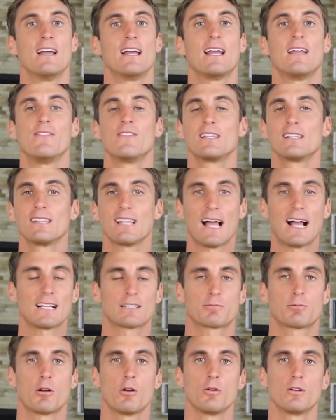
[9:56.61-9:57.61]
And the
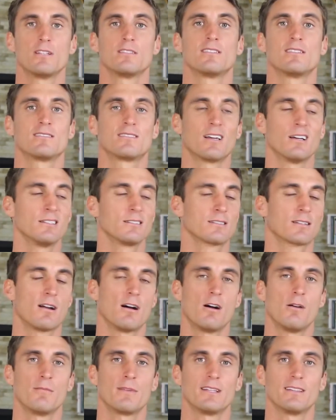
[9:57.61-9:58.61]
last pro is it does
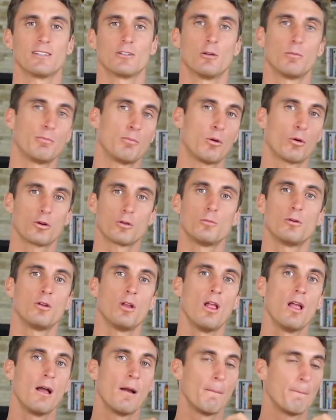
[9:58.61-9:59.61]
come in little
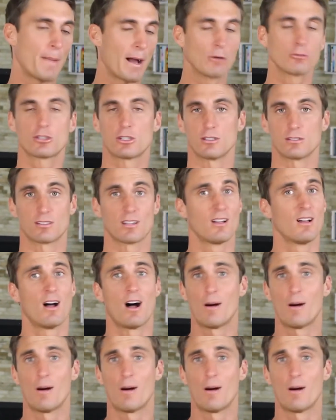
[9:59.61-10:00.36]
portable pouches.